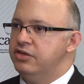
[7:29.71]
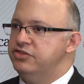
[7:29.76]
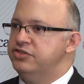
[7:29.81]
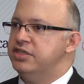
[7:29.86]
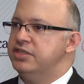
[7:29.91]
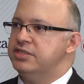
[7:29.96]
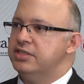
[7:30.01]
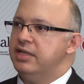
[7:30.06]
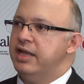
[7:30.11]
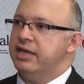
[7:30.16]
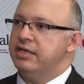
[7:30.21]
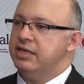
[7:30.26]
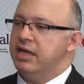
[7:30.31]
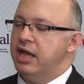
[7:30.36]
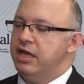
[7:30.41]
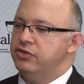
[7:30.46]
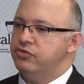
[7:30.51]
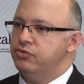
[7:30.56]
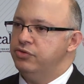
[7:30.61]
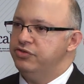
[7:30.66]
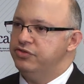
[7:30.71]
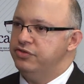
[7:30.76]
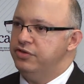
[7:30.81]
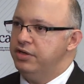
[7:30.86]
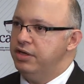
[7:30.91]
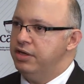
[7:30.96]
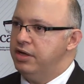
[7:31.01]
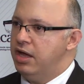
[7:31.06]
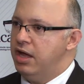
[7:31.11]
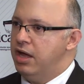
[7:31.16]
just like as we
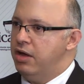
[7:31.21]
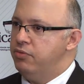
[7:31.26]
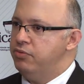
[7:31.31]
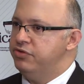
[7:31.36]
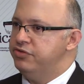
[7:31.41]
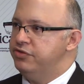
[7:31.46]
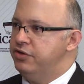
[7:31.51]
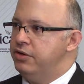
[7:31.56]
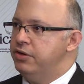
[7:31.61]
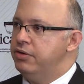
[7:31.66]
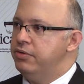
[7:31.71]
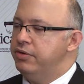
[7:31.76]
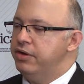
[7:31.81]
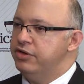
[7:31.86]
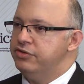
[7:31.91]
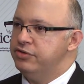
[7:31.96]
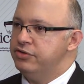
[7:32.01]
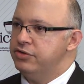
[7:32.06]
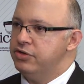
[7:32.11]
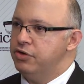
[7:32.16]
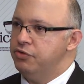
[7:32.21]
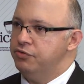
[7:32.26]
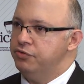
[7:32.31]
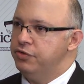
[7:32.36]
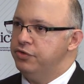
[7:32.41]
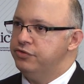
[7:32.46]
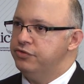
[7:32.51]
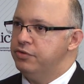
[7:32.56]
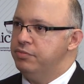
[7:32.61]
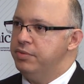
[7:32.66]
see with single-agent
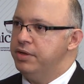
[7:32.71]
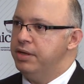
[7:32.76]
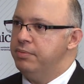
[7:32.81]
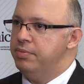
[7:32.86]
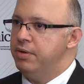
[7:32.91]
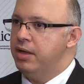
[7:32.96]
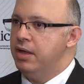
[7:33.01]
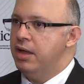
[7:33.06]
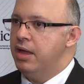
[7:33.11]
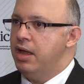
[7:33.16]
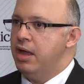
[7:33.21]
Carfilzomib.